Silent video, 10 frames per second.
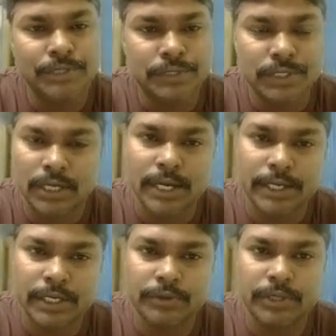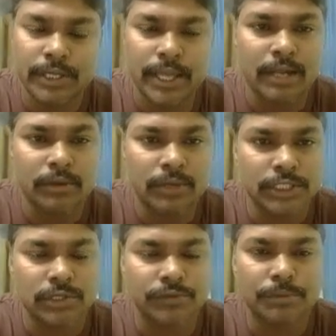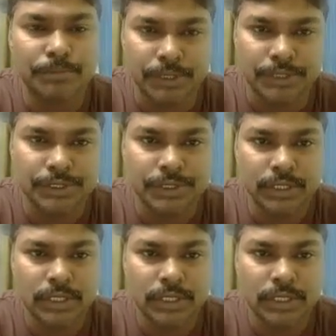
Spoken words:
which are related to the calculation of the pitch.